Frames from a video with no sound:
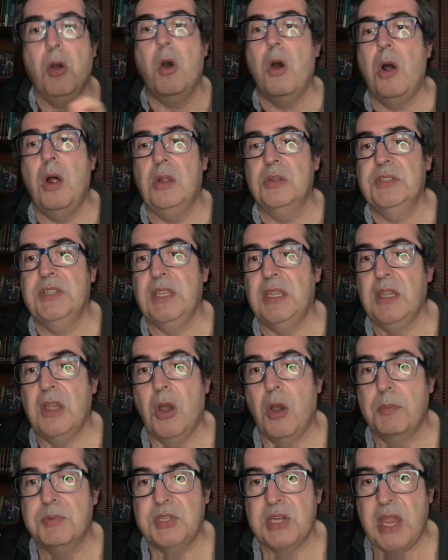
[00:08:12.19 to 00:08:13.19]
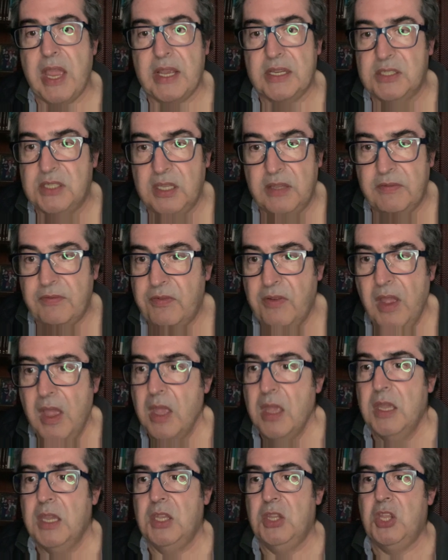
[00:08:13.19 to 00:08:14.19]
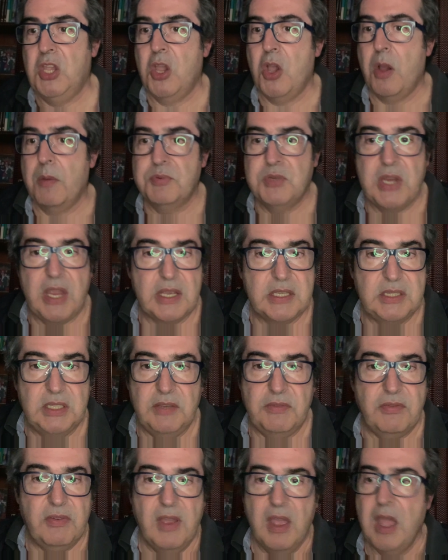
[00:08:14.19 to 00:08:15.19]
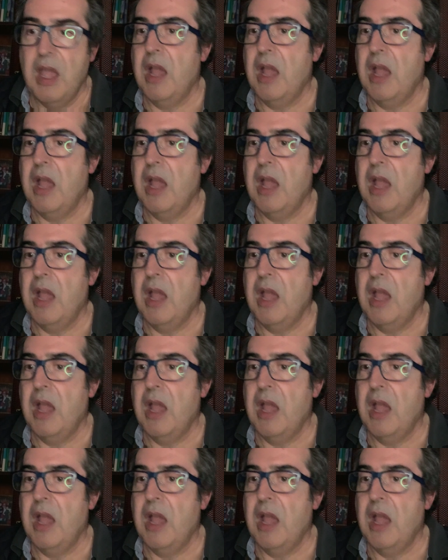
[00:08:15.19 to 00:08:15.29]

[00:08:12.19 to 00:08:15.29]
on the objective, in the objective.